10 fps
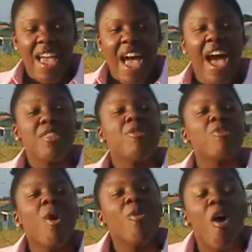And
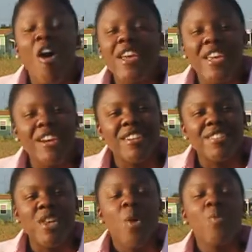throughout our
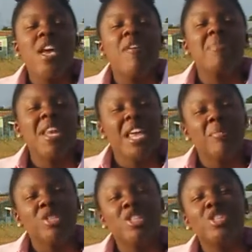years, we have been
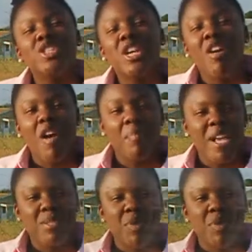able to share our best